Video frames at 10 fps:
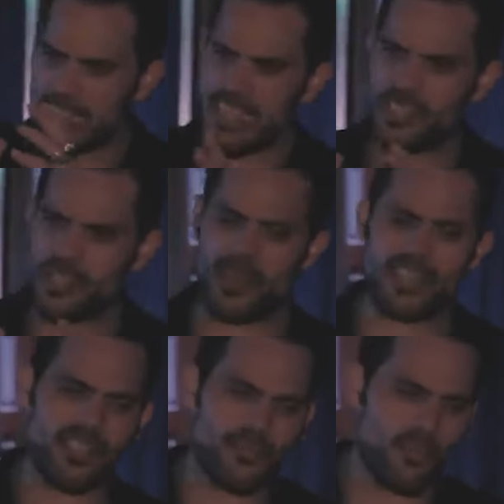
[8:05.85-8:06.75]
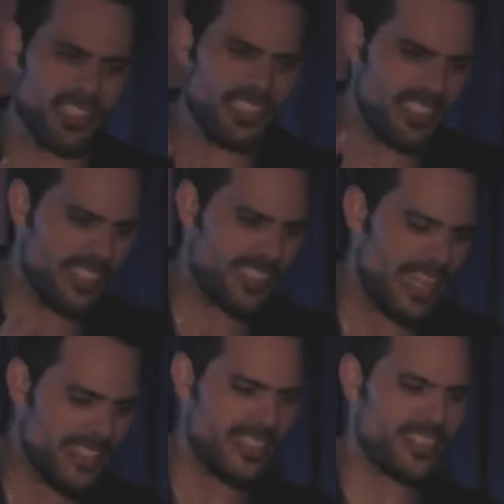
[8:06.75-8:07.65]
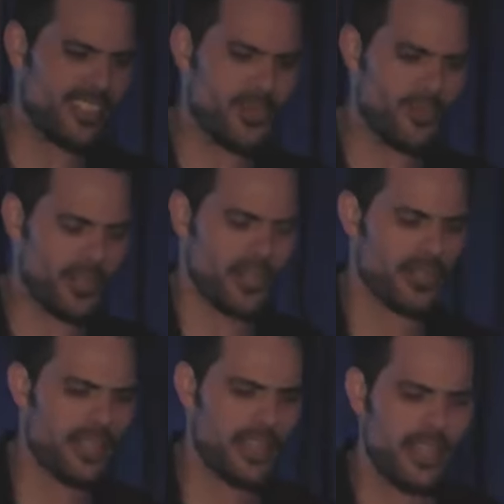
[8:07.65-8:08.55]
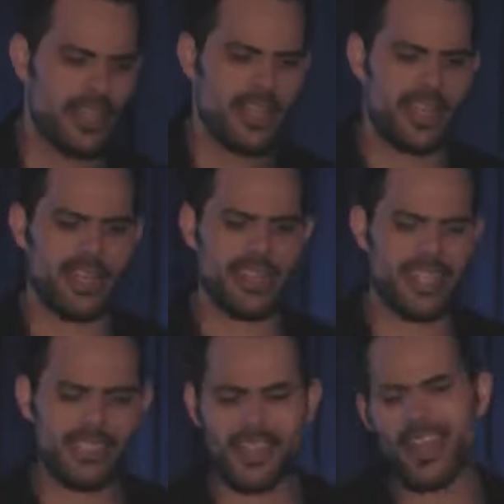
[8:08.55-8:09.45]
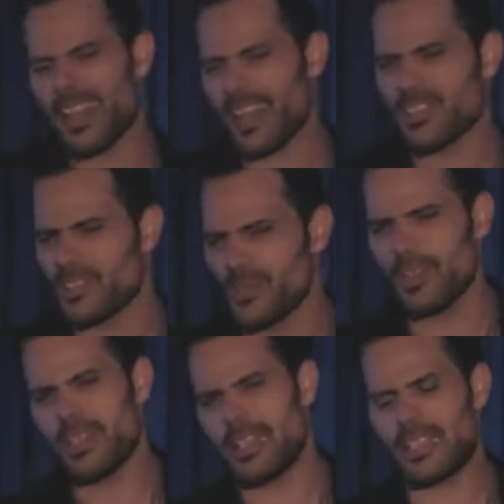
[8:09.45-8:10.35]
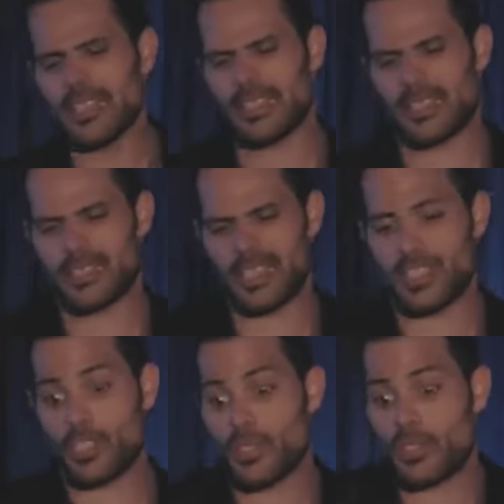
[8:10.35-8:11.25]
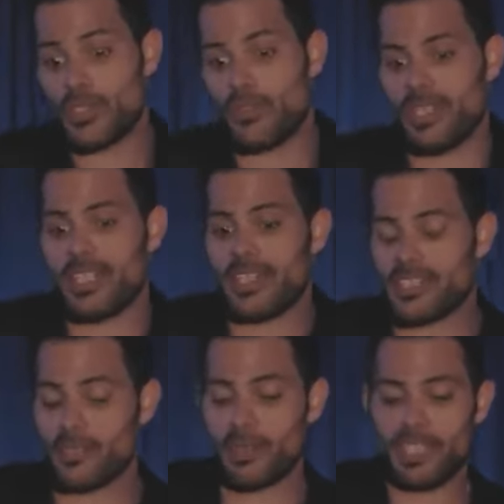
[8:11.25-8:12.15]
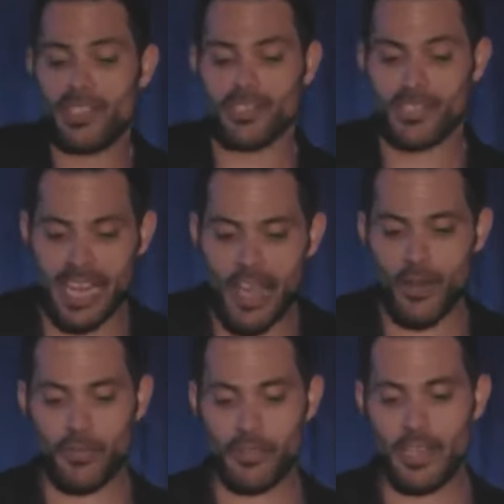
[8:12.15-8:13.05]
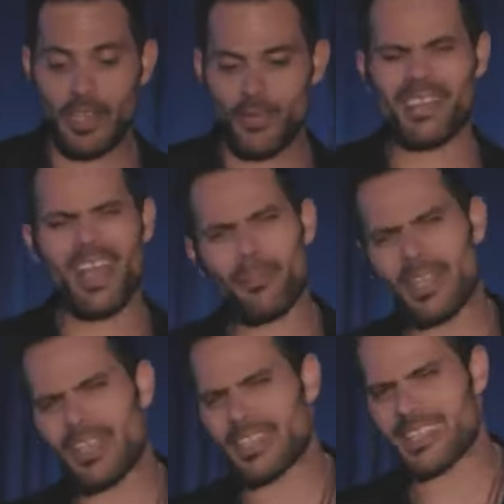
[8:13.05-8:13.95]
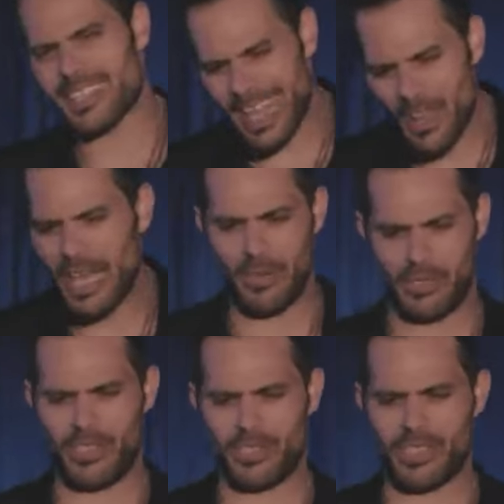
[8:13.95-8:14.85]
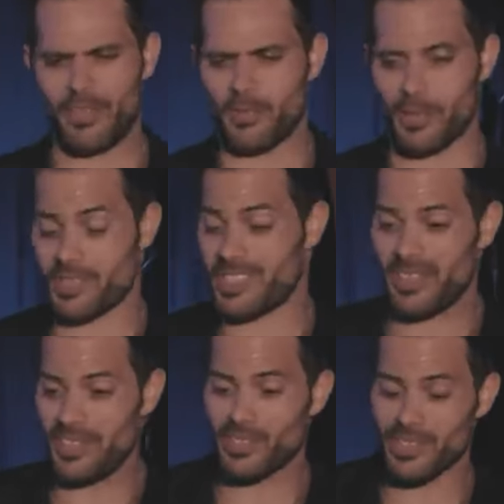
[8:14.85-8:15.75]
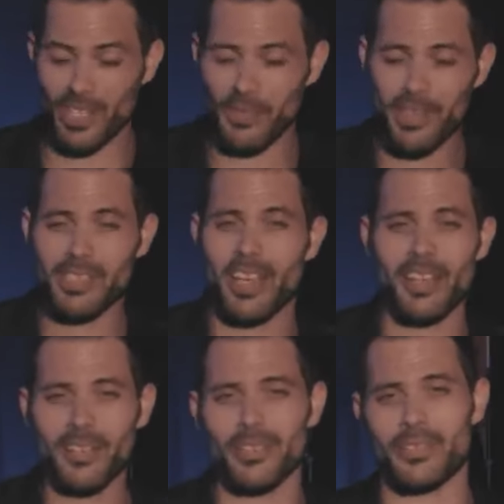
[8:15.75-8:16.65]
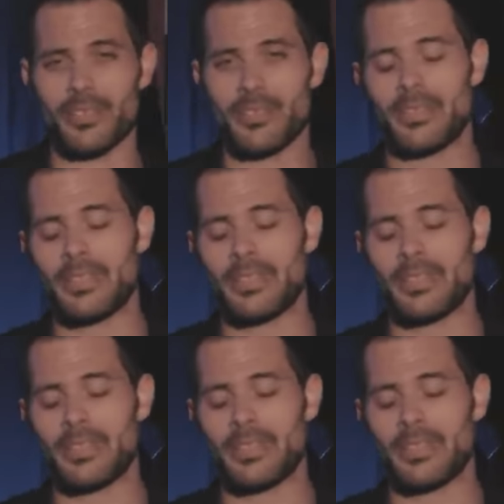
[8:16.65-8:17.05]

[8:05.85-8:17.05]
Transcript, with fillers: sent to us of what success is in the world, and that's not actually what it is. It's the uniqueness of being yourself without being a sellout to yourself or selling yourself out to others.